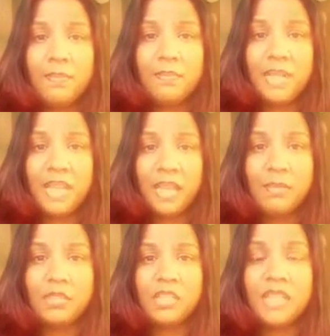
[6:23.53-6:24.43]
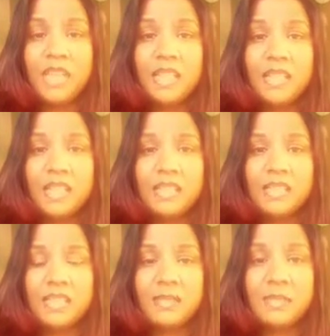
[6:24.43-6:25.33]
been able to get
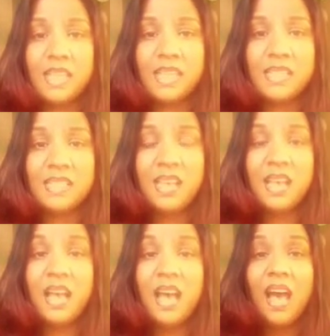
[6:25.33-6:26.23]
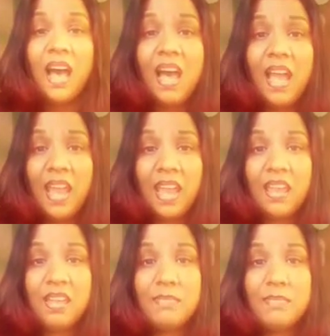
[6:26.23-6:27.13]
this? Is because I
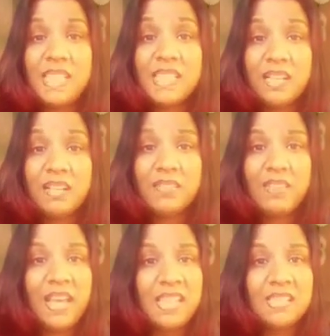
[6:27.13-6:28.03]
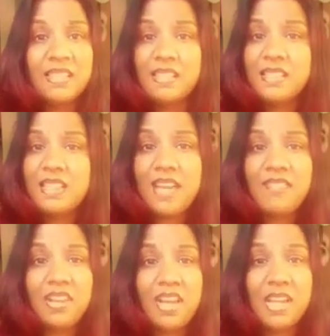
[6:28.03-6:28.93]
myself
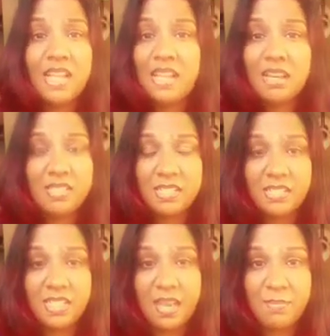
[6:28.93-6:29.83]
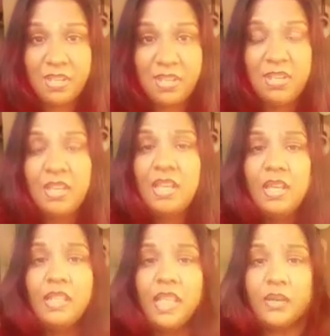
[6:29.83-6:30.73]
have not allowed it to happen.
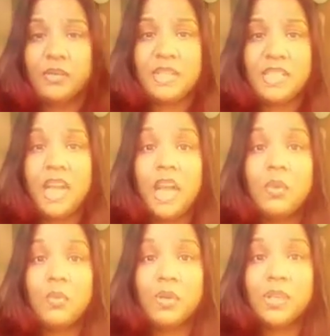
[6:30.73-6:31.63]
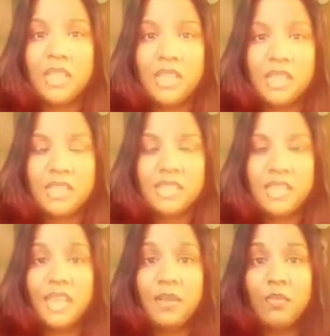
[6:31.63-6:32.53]
There was an unworthiness
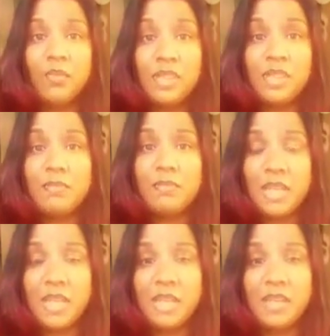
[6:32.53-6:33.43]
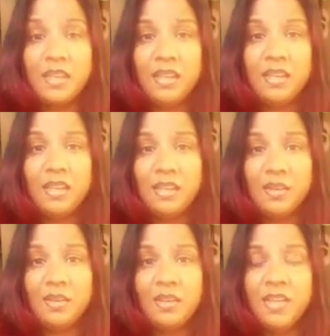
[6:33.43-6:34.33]
within me. You
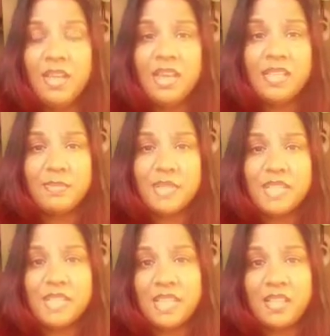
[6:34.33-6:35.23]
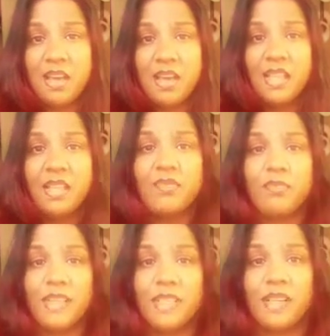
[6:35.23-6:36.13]
know, as much as I thought I loved
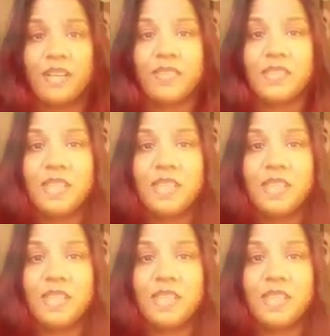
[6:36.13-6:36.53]
myself,